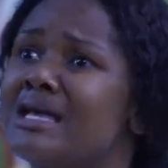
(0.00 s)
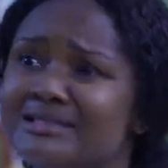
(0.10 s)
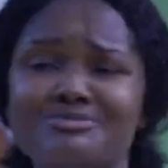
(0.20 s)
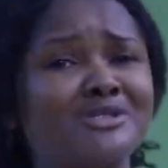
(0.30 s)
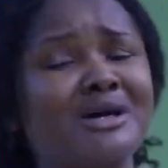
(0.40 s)

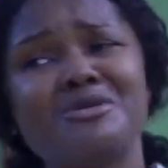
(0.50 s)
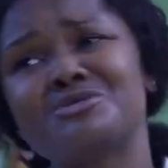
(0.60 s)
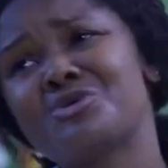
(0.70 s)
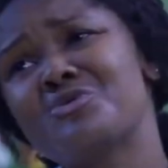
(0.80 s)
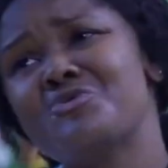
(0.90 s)
Yes, but I'm a
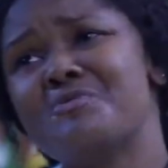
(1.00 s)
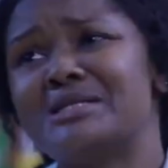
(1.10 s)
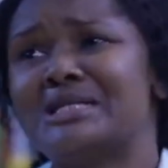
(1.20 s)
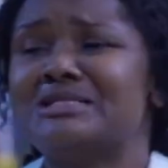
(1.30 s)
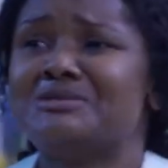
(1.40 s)
strong
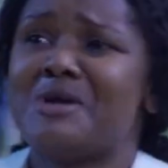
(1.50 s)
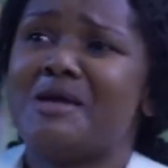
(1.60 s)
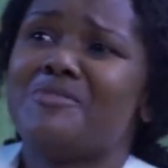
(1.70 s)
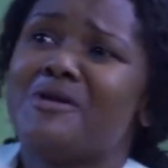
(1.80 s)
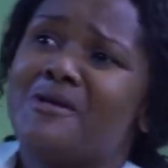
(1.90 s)
woman. That is why
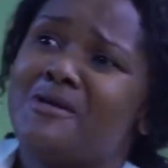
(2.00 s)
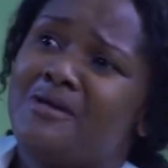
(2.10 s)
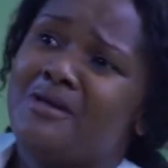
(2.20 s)
I'm here.